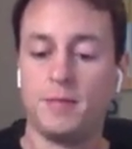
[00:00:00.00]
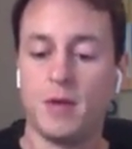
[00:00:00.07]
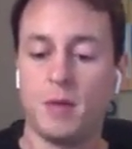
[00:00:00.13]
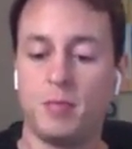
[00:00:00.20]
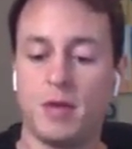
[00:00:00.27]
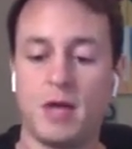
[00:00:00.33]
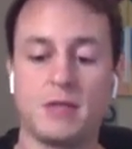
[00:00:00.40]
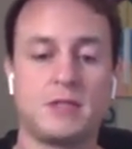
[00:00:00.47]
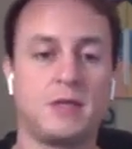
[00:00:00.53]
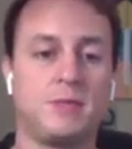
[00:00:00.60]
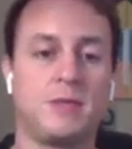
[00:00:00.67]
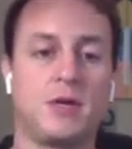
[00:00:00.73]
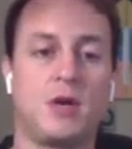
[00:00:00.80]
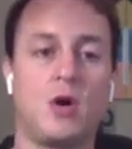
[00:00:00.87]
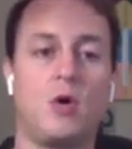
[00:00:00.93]
Apply
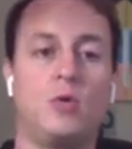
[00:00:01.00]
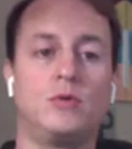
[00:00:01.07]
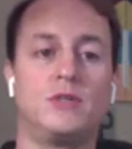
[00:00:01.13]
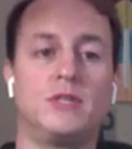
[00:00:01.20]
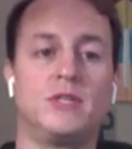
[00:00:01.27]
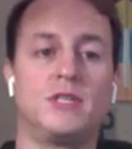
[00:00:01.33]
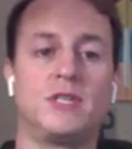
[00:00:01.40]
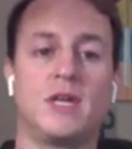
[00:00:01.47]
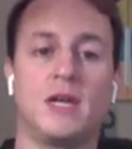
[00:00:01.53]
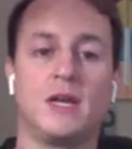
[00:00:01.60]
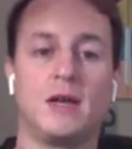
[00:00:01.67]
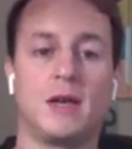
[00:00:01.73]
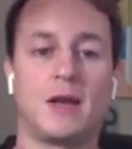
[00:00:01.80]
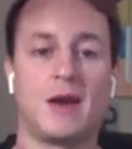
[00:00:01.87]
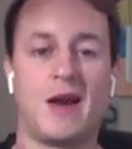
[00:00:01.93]
something cold to the
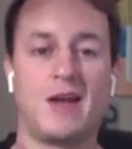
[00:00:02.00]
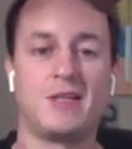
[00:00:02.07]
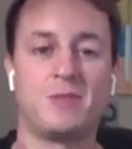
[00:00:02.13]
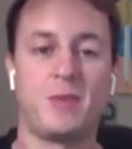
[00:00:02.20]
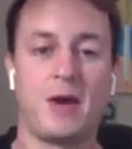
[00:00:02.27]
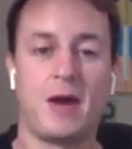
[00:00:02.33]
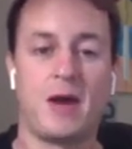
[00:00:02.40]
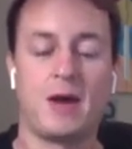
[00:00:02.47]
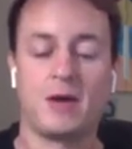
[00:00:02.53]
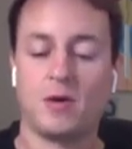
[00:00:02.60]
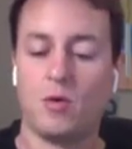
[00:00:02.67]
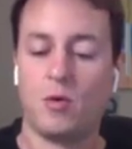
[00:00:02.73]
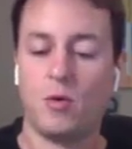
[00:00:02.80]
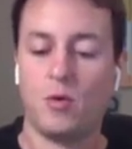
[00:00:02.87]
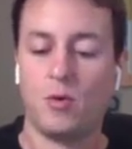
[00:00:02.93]
skin, like an ice pack,
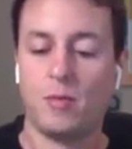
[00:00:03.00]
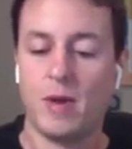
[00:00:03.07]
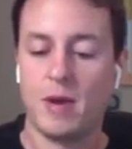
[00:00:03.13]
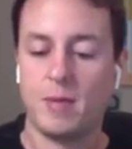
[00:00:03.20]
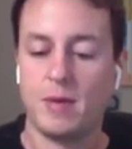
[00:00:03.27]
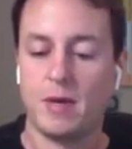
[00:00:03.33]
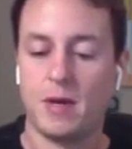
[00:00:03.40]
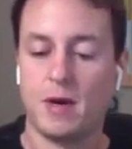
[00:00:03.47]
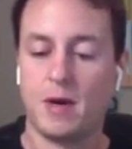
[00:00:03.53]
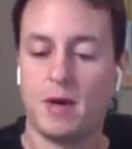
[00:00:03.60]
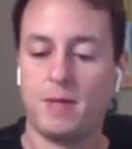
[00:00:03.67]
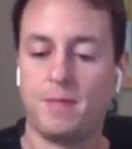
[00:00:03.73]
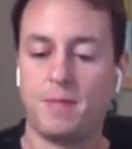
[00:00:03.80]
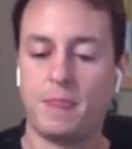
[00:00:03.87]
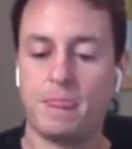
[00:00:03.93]
or maybe
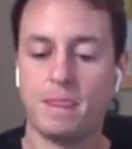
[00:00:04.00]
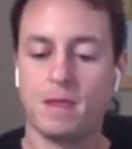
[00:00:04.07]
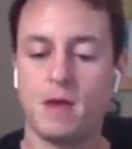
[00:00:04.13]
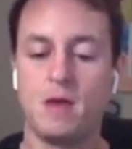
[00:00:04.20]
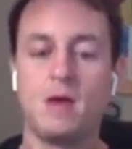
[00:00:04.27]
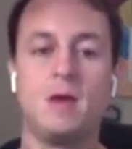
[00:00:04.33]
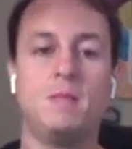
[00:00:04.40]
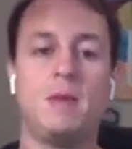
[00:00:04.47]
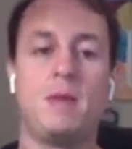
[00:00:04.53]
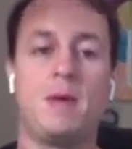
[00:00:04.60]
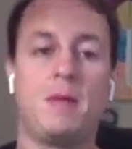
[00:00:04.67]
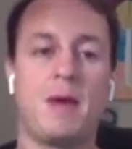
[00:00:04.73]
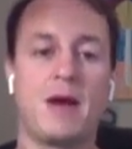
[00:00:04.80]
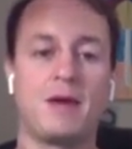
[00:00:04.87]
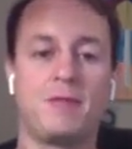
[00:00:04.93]
a
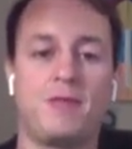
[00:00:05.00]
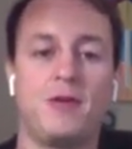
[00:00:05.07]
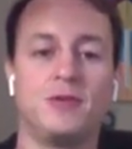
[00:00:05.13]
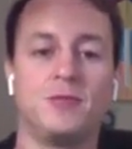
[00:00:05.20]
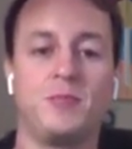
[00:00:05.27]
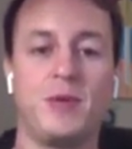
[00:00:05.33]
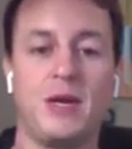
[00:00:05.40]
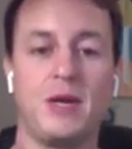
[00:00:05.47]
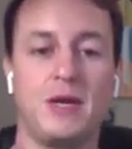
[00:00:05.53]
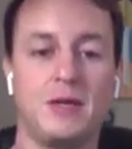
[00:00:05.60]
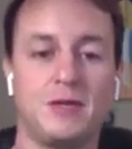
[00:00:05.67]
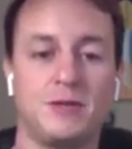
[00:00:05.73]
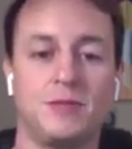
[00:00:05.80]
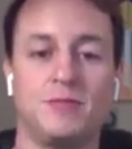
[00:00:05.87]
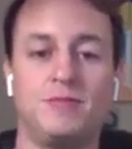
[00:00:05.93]
bag of frozen
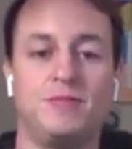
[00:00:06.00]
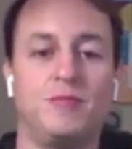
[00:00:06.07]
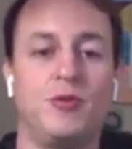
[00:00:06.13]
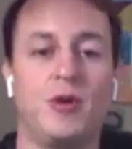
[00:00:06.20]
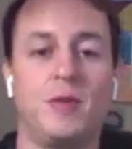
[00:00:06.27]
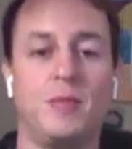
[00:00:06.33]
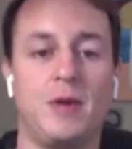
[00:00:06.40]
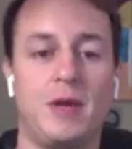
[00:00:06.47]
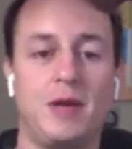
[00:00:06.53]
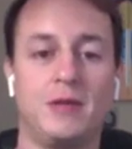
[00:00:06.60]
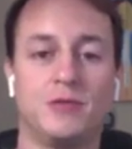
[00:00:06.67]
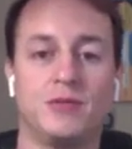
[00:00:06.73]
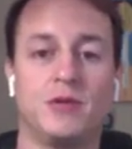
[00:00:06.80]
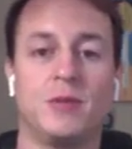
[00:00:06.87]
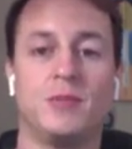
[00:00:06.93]
peas or green
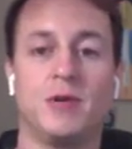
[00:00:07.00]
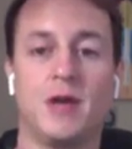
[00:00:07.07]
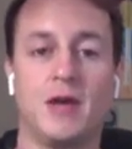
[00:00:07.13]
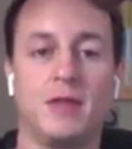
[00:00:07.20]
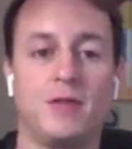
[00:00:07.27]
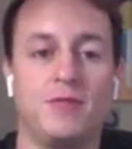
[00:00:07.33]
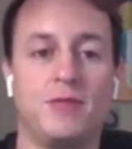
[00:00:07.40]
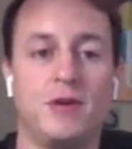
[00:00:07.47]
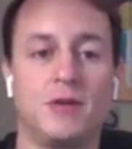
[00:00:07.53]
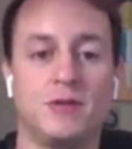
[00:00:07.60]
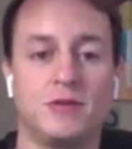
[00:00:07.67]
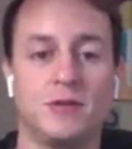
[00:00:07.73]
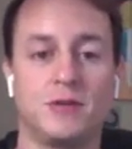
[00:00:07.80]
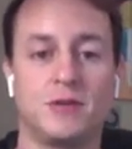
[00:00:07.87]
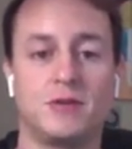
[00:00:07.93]
beans or something you got in the
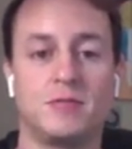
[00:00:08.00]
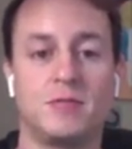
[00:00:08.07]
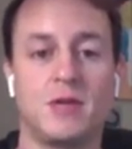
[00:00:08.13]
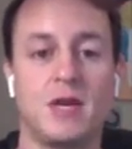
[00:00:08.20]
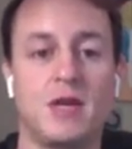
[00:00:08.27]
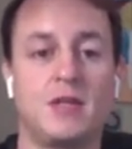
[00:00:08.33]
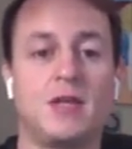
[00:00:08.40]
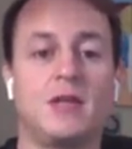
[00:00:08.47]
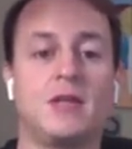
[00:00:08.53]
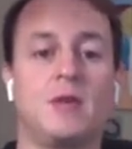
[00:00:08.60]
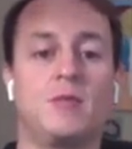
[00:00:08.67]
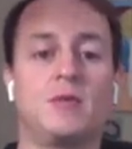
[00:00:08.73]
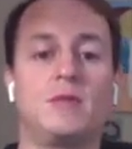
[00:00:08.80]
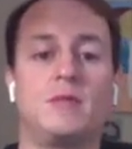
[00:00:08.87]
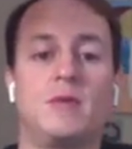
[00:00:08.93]
freezer. Just anything
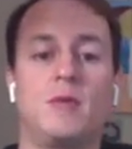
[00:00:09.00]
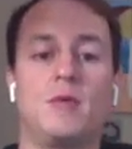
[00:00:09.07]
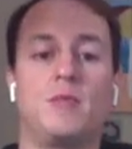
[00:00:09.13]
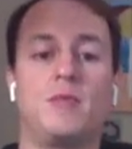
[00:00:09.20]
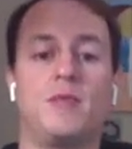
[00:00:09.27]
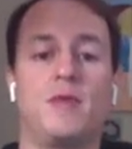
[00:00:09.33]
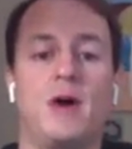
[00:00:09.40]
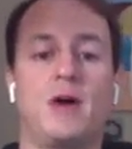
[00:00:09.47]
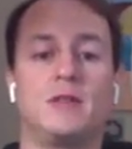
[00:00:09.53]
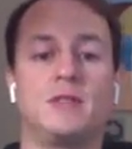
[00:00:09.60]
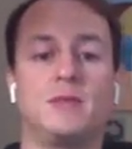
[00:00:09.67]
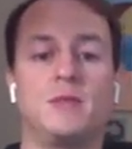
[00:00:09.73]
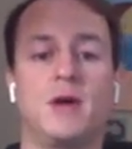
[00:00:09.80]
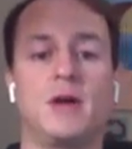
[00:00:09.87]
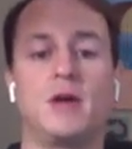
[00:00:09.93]
that would provide
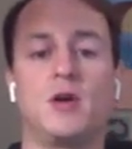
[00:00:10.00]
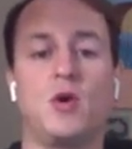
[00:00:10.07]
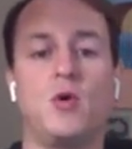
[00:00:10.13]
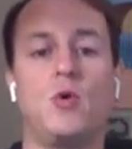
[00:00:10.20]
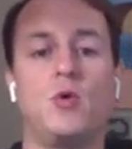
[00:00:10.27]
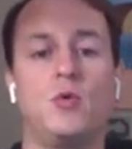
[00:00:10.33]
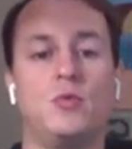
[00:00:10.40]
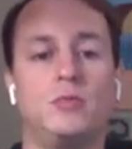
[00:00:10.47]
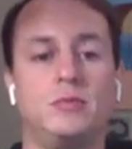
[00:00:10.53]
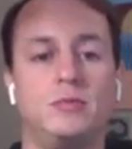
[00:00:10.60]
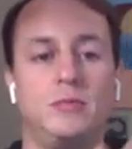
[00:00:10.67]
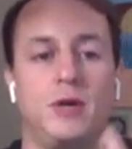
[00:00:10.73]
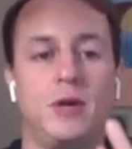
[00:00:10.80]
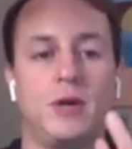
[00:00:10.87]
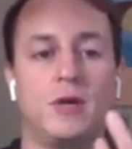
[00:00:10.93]
some kind of cold,
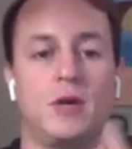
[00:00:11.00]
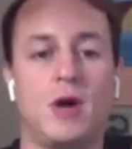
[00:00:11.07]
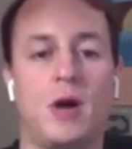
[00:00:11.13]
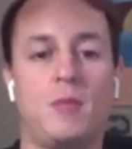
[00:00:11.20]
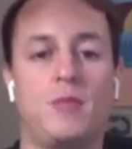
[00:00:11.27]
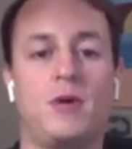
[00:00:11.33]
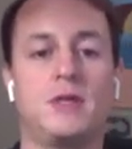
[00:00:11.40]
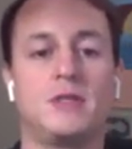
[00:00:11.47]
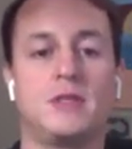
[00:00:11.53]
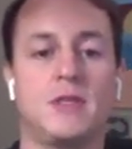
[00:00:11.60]
compress